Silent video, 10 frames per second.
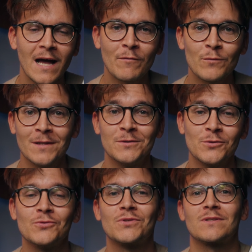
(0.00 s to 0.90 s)
I haven't really
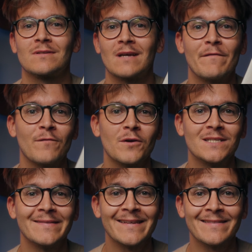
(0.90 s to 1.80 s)
used a
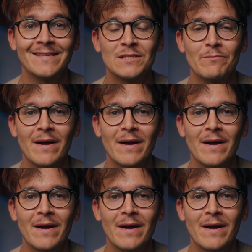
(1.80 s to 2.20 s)
function like this